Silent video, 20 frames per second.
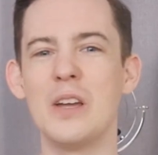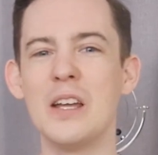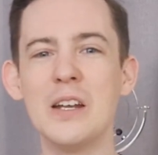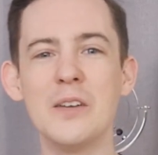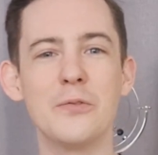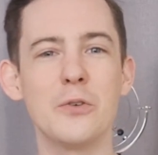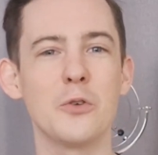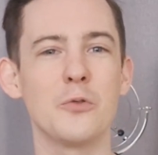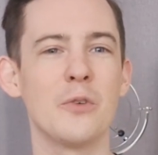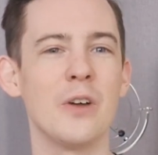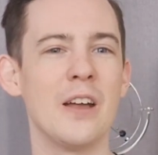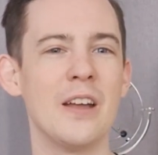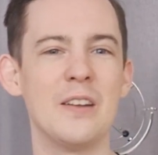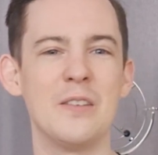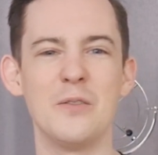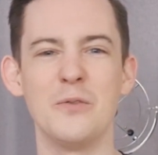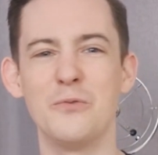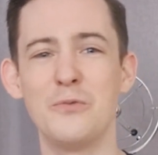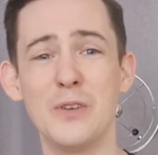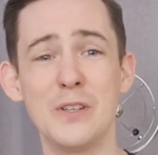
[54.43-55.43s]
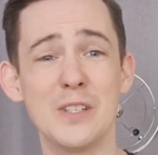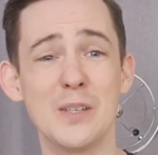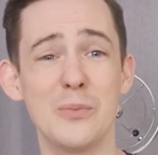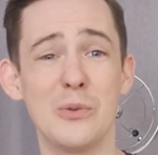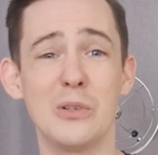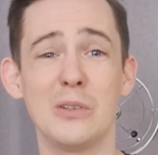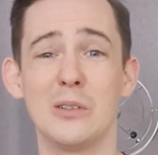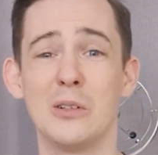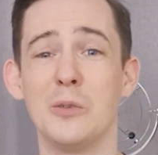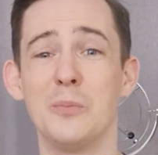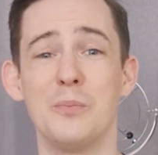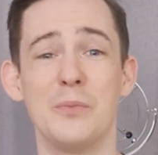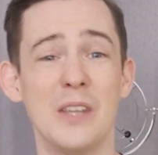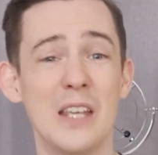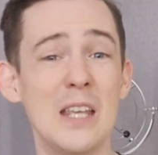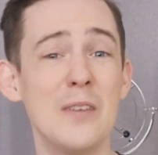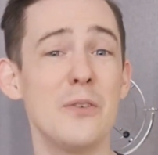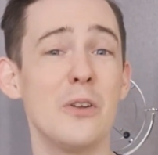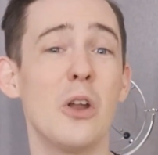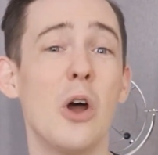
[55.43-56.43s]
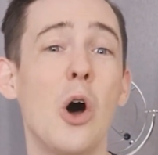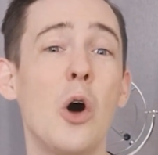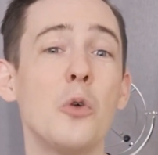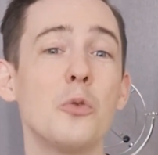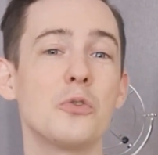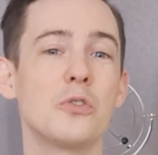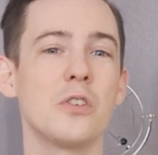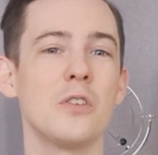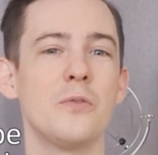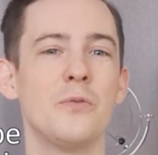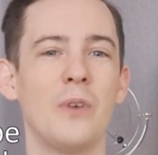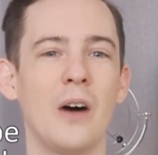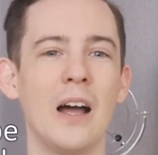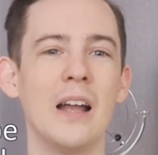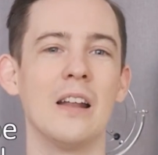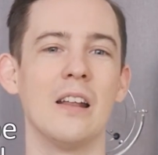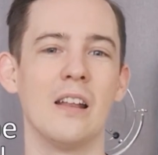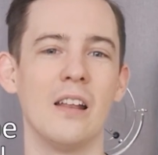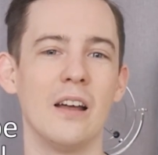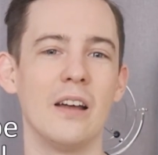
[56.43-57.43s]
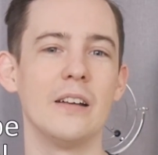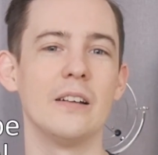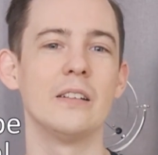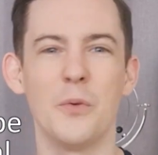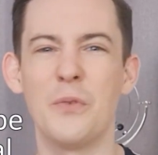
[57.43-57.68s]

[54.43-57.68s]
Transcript: infrared, visible, or even ultraviolet light.